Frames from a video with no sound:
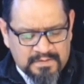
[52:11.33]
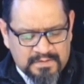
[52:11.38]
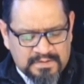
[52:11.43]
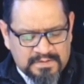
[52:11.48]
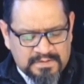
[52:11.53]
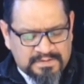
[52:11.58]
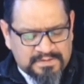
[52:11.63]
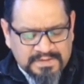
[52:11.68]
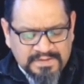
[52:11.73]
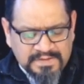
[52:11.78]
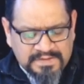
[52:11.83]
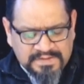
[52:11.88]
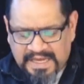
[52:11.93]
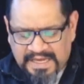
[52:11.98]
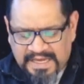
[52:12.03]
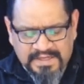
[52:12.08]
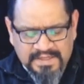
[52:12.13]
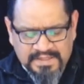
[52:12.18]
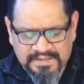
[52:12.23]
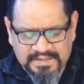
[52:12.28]
Since
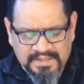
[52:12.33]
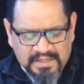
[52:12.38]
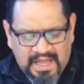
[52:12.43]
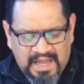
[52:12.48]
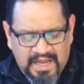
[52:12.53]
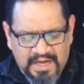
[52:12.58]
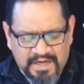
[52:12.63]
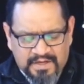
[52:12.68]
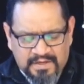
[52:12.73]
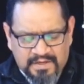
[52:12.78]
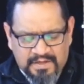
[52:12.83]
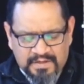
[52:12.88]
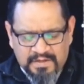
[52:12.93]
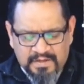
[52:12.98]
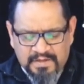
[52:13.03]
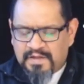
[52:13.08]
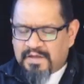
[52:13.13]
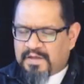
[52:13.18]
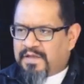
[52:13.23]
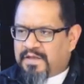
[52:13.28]
Satan is a liar,
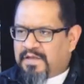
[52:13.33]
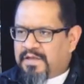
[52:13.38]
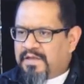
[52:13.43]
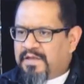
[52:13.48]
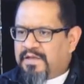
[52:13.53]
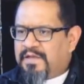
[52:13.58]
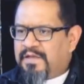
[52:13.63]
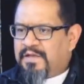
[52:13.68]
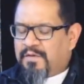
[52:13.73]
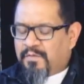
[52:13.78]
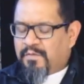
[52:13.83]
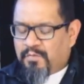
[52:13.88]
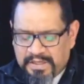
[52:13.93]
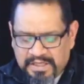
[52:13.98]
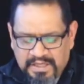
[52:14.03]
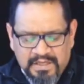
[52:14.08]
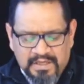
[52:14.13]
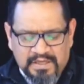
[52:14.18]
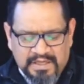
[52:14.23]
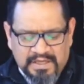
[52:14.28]

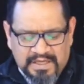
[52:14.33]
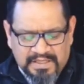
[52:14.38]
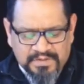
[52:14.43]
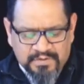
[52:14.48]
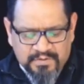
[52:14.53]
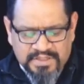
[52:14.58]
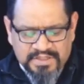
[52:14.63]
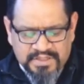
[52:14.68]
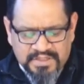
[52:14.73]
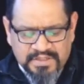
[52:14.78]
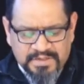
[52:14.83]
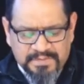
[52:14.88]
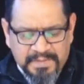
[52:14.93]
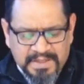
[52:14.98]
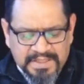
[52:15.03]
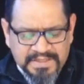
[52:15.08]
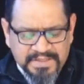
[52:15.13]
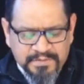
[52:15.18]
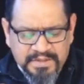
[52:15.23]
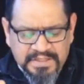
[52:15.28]
we as Christians
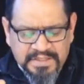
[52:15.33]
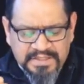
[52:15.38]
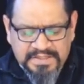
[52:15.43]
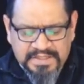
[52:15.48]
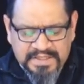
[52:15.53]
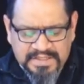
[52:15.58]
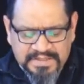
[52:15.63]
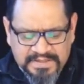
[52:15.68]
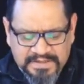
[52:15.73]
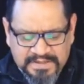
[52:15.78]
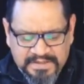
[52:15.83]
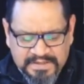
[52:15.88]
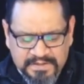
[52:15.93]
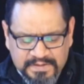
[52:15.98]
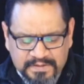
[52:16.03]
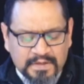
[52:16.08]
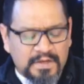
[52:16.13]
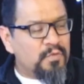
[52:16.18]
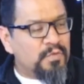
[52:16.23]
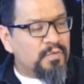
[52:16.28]
must resist,
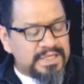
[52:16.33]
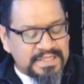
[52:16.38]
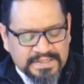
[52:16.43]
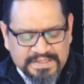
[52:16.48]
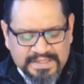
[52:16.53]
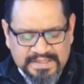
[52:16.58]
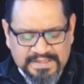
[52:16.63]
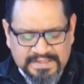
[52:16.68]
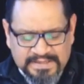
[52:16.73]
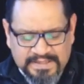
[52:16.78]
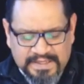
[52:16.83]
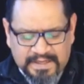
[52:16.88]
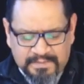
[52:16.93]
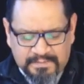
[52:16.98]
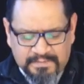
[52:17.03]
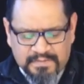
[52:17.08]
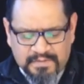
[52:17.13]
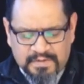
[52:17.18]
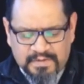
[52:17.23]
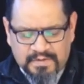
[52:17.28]
resist
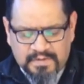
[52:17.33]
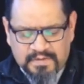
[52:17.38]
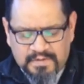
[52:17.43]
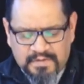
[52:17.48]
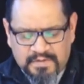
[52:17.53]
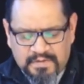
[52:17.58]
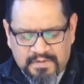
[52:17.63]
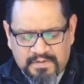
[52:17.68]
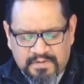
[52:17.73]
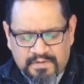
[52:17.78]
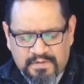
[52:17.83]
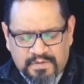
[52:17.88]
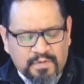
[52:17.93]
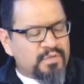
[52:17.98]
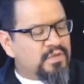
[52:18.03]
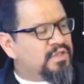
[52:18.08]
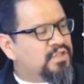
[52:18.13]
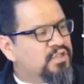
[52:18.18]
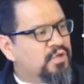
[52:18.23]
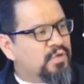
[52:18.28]
him through
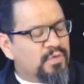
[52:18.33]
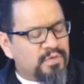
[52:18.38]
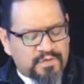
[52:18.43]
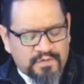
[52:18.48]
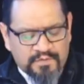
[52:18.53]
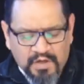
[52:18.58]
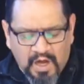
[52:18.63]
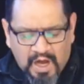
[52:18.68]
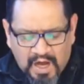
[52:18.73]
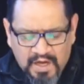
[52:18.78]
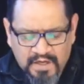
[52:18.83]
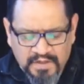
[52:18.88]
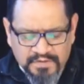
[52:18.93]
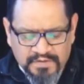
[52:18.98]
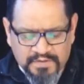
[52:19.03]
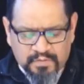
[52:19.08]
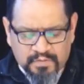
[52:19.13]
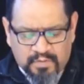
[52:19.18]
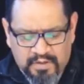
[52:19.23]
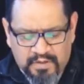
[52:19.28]
the truth of
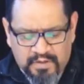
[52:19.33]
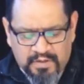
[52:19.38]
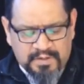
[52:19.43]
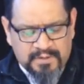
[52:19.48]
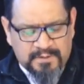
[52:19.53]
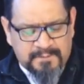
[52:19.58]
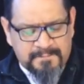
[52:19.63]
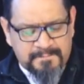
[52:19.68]
God's word.